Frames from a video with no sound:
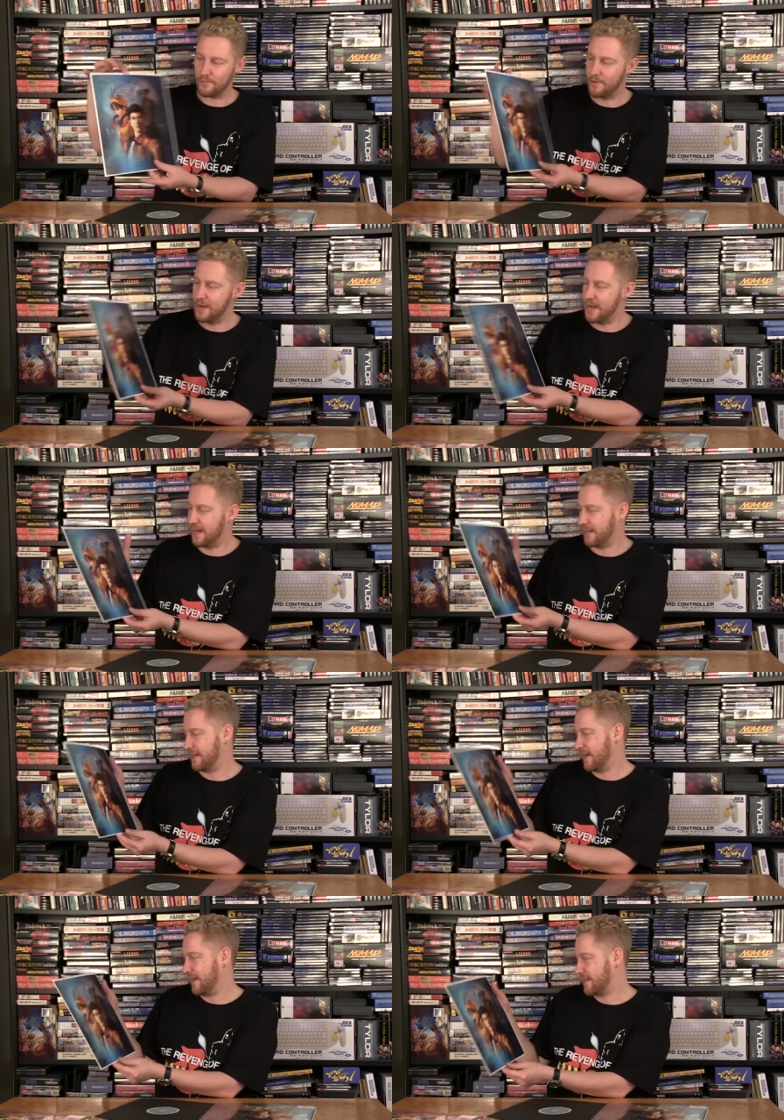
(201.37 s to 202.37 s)
Really
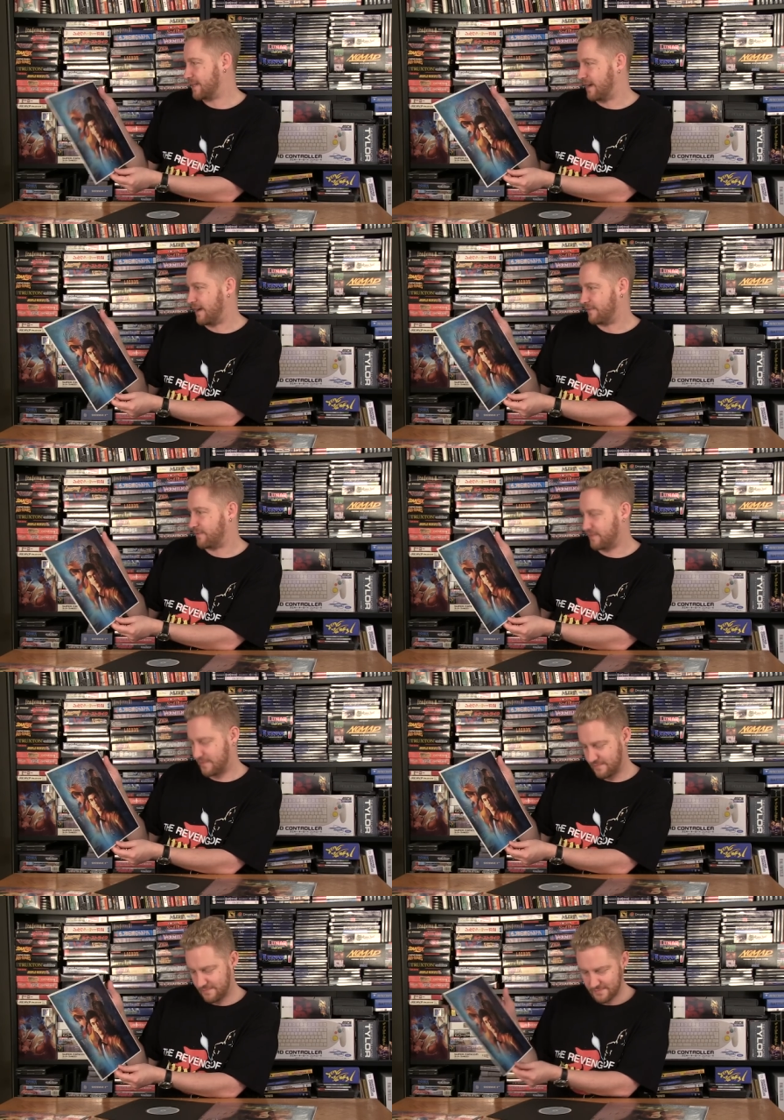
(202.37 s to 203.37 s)
nice stuff.
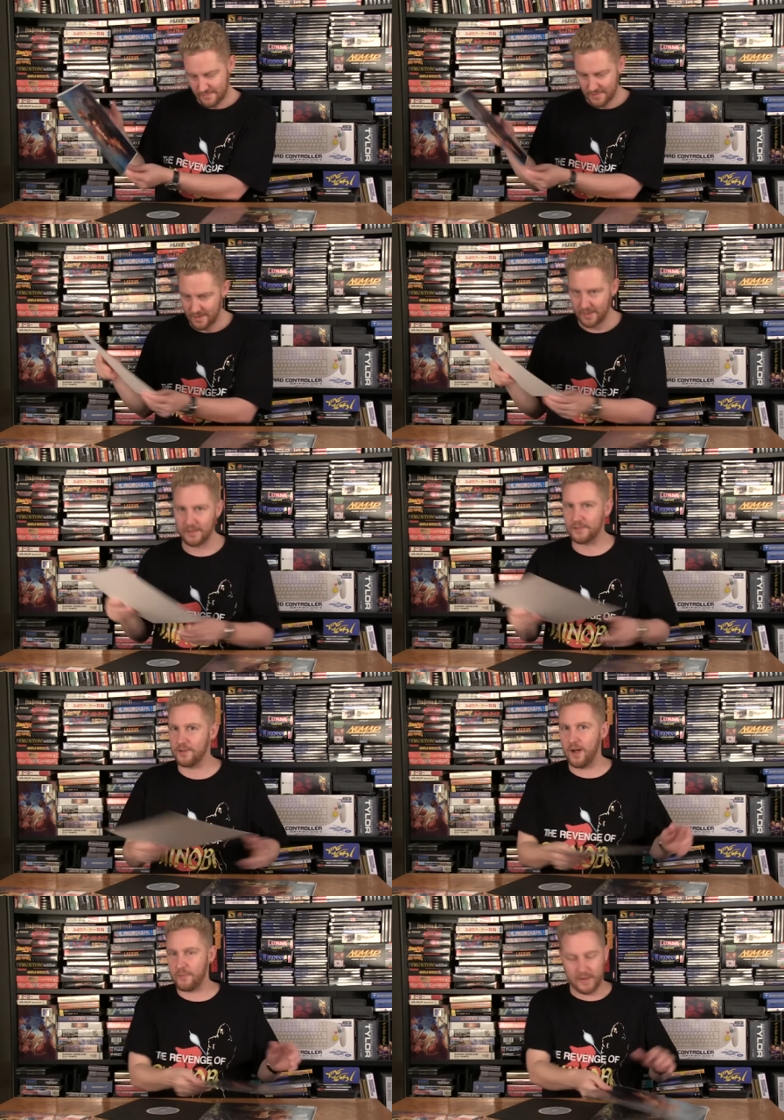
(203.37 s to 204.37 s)
Good
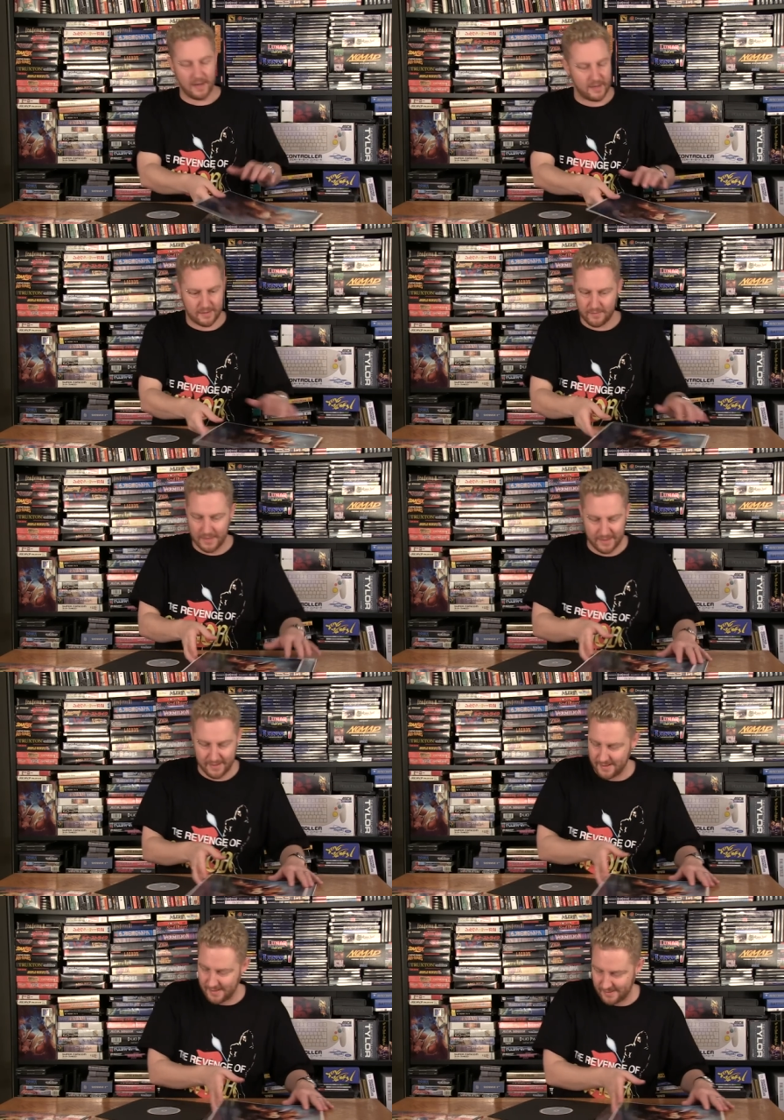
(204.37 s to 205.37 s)
job, guys. Oh my
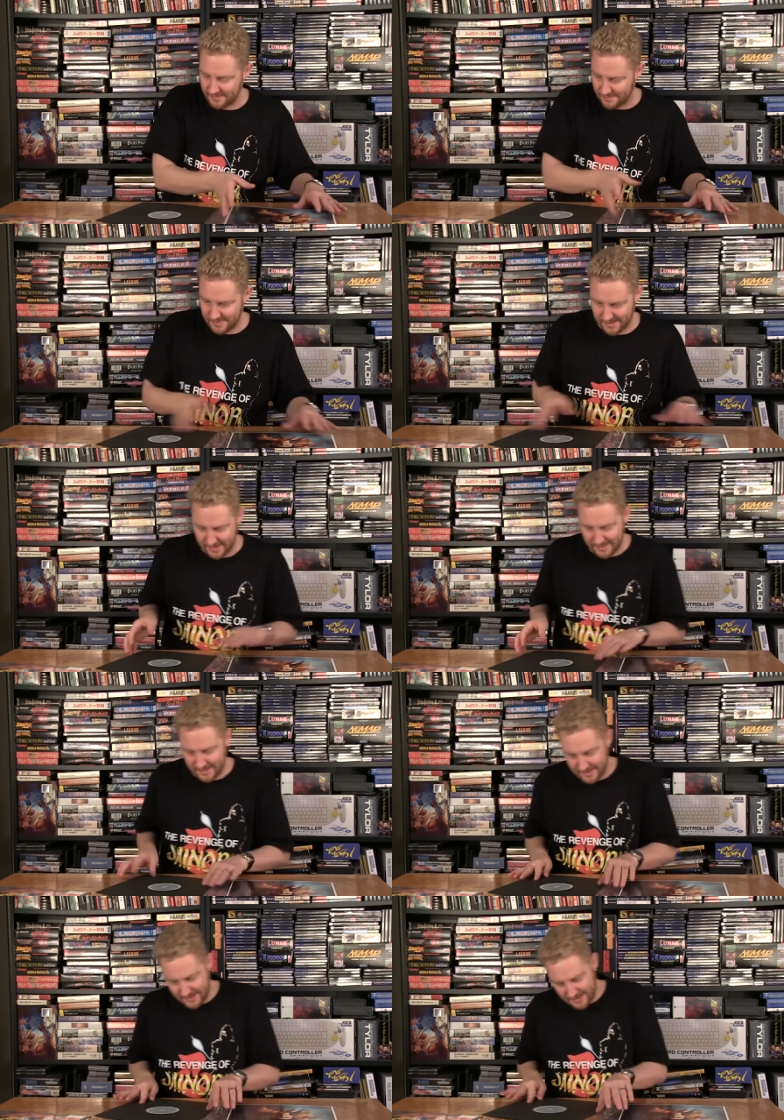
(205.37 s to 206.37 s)
god, it's really good.